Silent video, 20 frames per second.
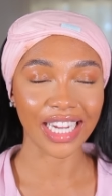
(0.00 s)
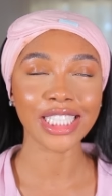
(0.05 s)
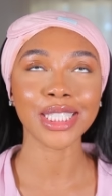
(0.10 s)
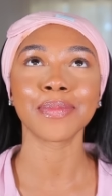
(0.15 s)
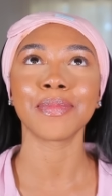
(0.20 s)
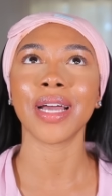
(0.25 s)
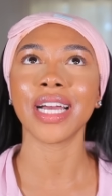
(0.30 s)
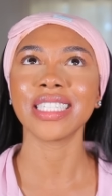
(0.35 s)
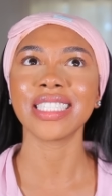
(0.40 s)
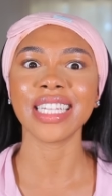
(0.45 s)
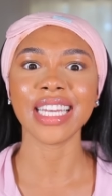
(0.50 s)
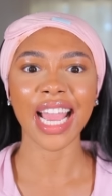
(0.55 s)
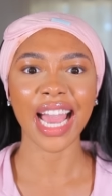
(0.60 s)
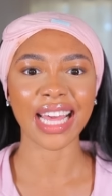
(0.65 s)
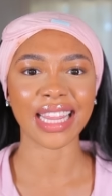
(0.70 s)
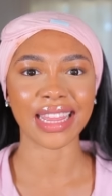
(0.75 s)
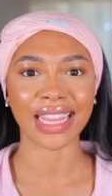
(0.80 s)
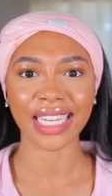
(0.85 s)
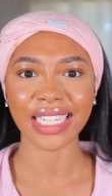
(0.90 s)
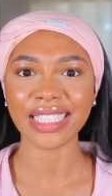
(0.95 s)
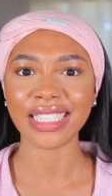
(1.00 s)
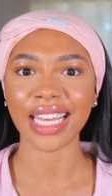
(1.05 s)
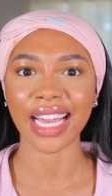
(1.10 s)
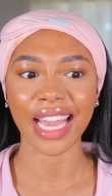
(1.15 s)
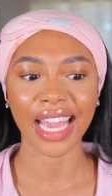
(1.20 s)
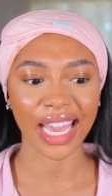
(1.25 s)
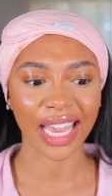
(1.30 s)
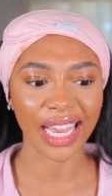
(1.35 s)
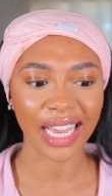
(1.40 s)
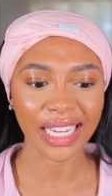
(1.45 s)
Especially at this
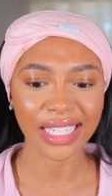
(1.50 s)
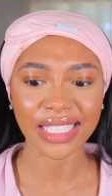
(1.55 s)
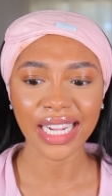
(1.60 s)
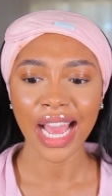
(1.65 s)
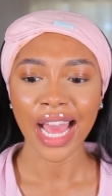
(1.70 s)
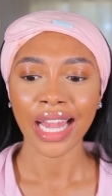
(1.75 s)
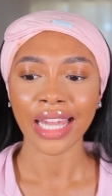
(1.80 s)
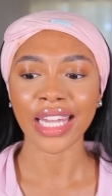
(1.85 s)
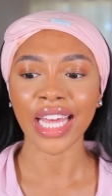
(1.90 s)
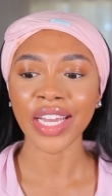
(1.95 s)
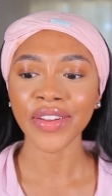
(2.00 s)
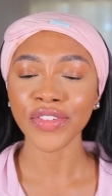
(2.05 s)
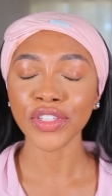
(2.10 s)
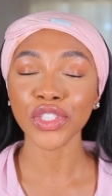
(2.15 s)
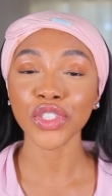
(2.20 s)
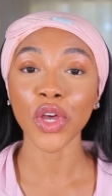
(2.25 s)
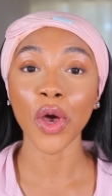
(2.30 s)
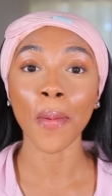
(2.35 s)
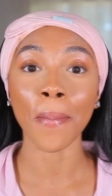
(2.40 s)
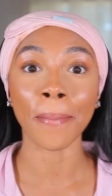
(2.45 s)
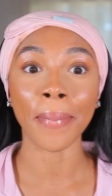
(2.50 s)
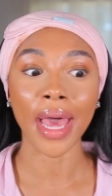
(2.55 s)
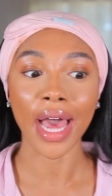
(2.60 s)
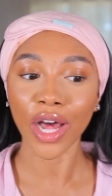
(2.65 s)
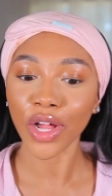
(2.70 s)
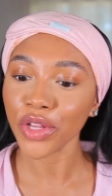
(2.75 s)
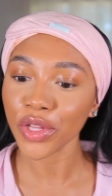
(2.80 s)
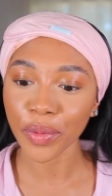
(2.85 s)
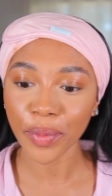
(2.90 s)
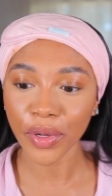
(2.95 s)
age, life is so
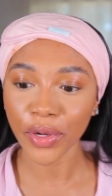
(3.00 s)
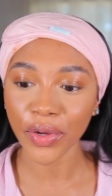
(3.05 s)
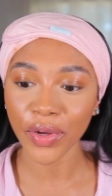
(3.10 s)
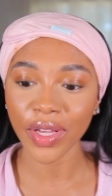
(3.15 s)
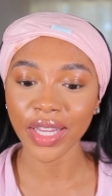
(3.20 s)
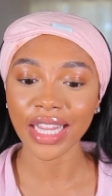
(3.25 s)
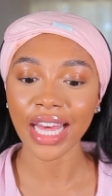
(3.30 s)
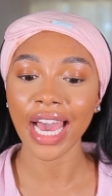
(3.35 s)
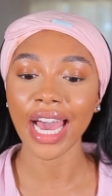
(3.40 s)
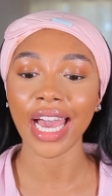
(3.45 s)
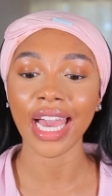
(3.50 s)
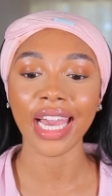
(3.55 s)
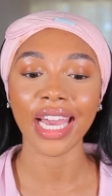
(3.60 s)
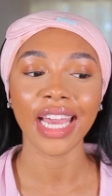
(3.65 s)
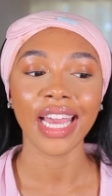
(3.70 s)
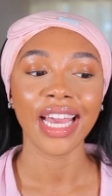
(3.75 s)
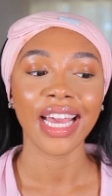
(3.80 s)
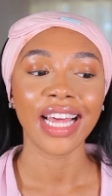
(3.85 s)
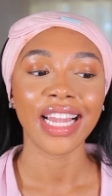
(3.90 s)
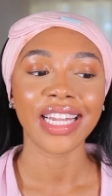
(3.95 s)
malleable that